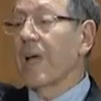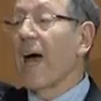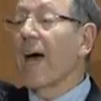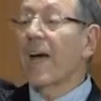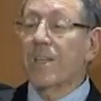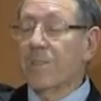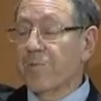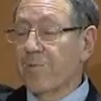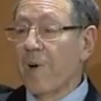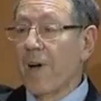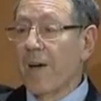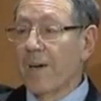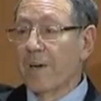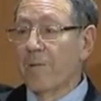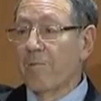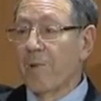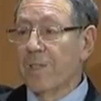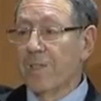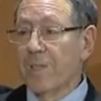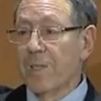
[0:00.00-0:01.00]
tax fraud
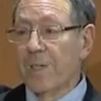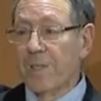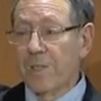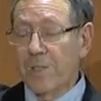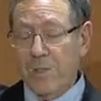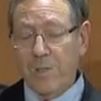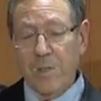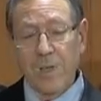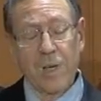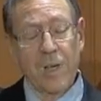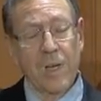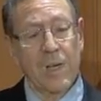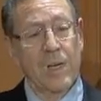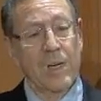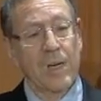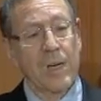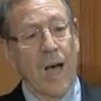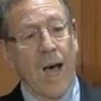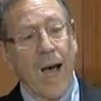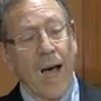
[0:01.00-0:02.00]
in Russian history,
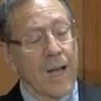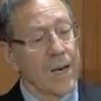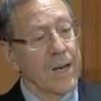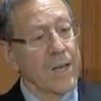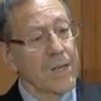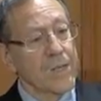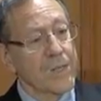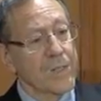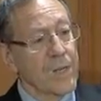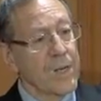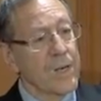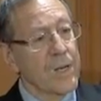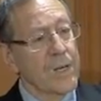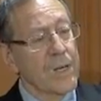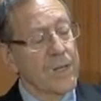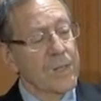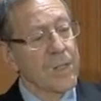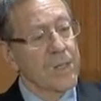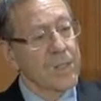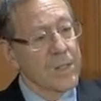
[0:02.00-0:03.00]
and his
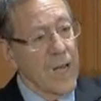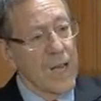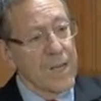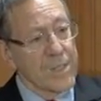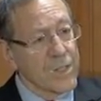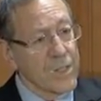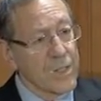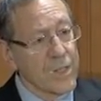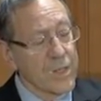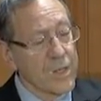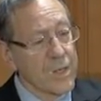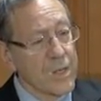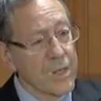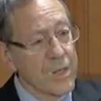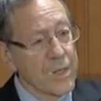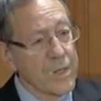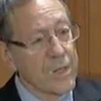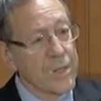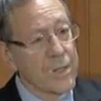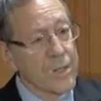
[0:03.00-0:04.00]
detention,
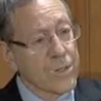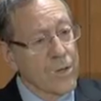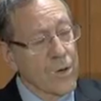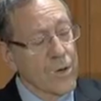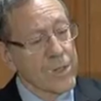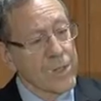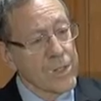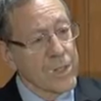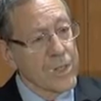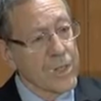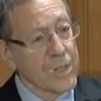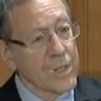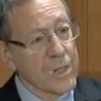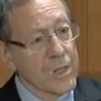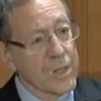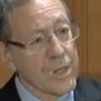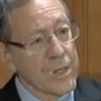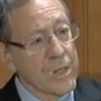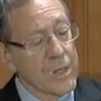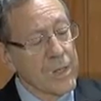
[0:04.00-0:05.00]
torture,
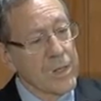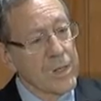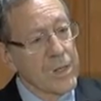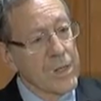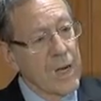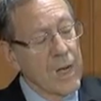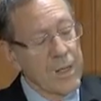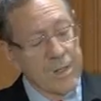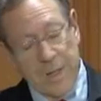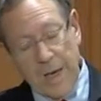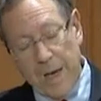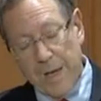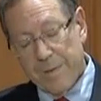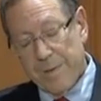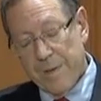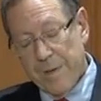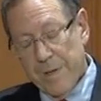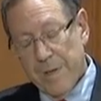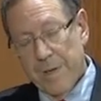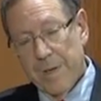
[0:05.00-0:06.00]
and
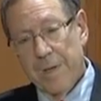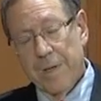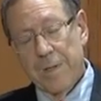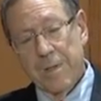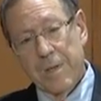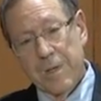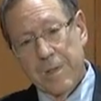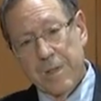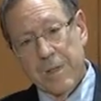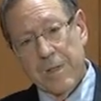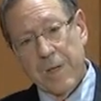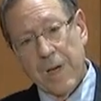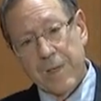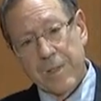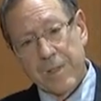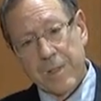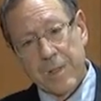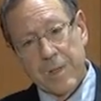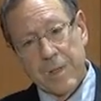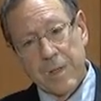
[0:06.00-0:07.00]
death in
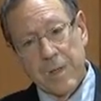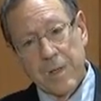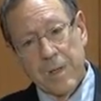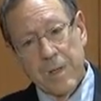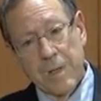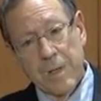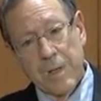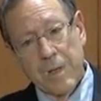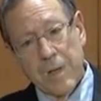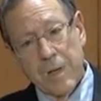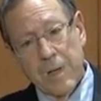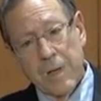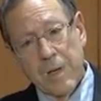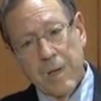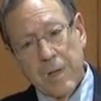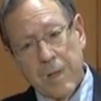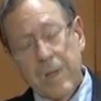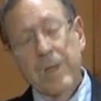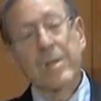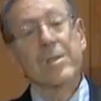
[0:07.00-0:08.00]
detention.
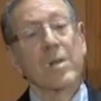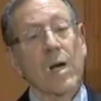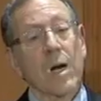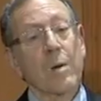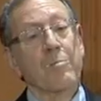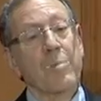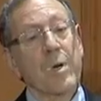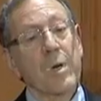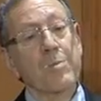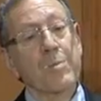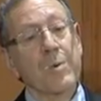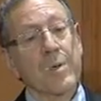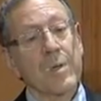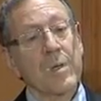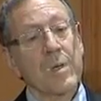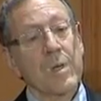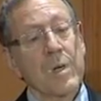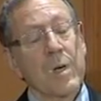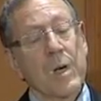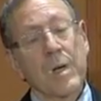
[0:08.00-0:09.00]
These are
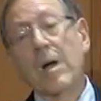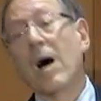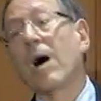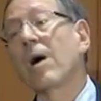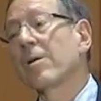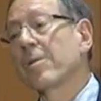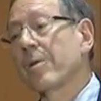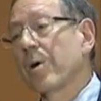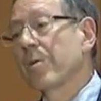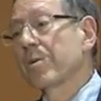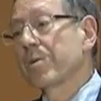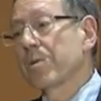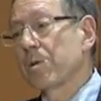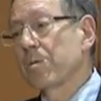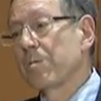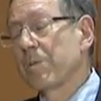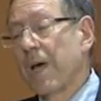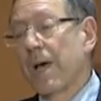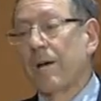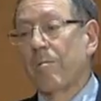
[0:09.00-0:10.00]
people and all those
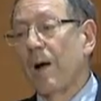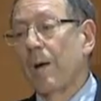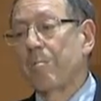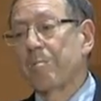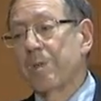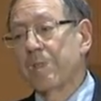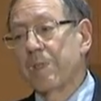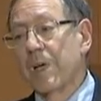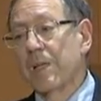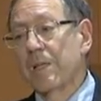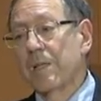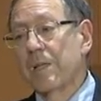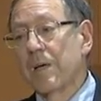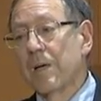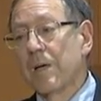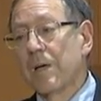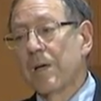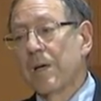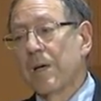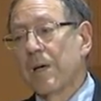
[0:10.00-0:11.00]
whom they represent
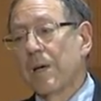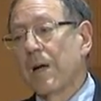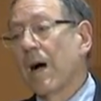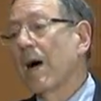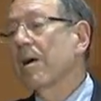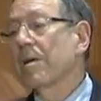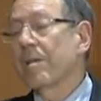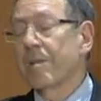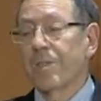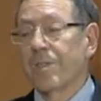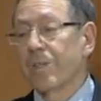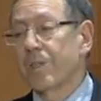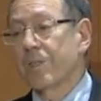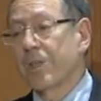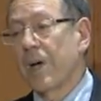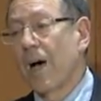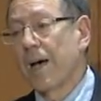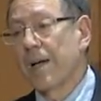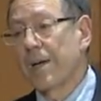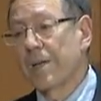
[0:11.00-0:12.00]
in all the
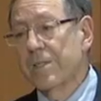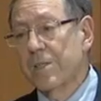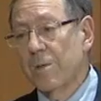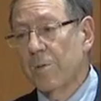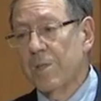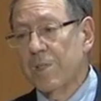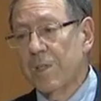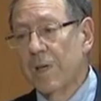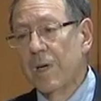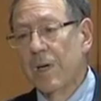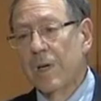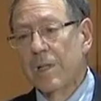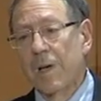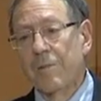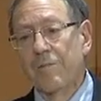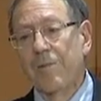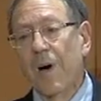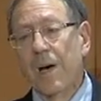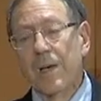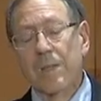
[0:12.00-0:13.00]
societies in which they
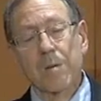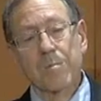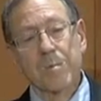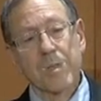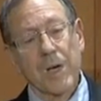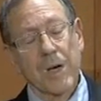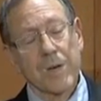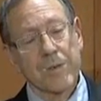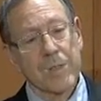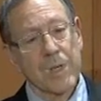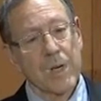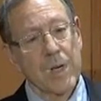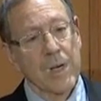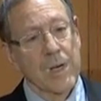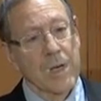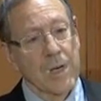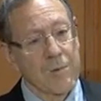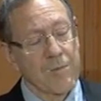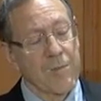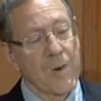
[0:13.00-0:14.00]
find themselves
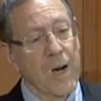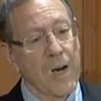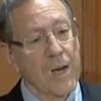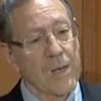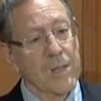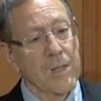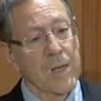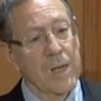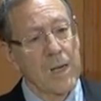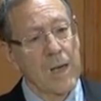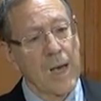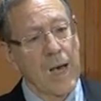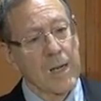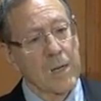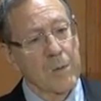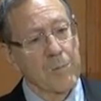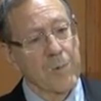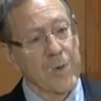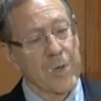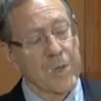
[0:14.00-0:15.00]
confined and
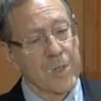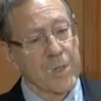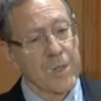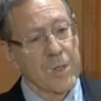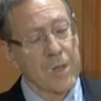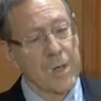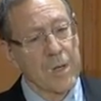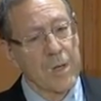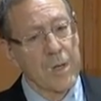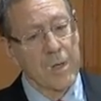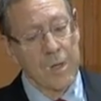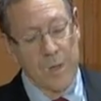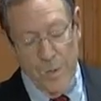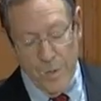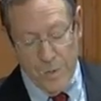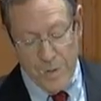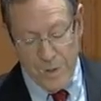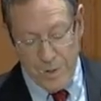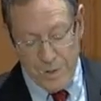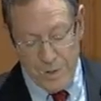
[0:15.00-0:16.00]
imprisoned
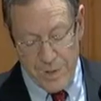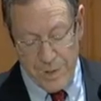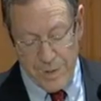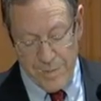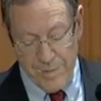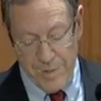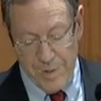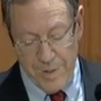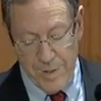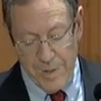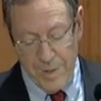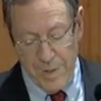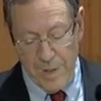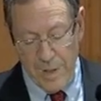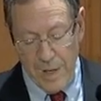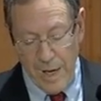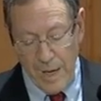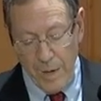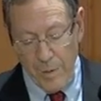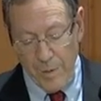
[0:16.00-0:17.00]
who deserve
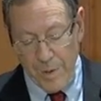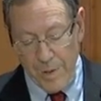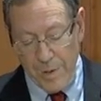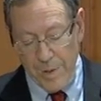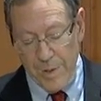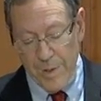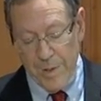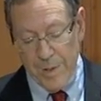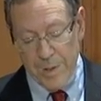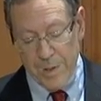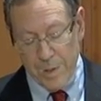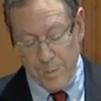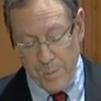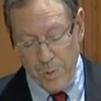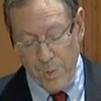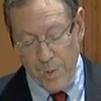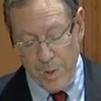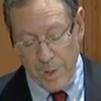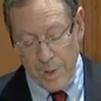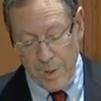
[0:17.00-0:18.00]
our
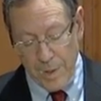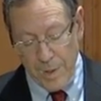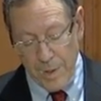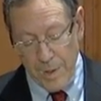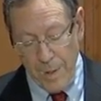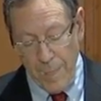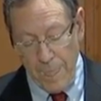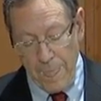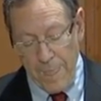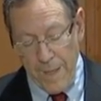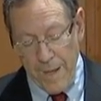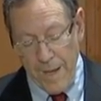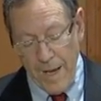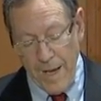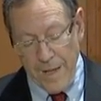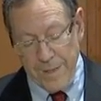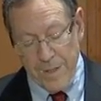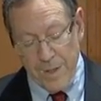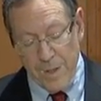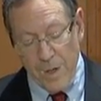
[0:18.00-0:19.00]
support.
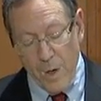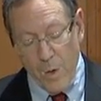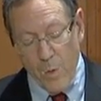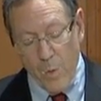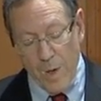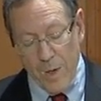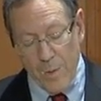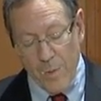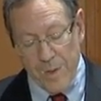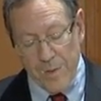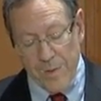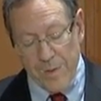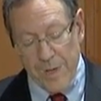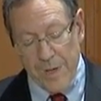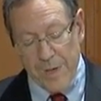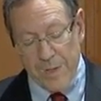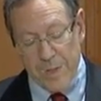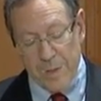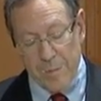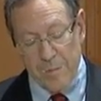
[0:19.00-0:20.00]
And you know, when one thinks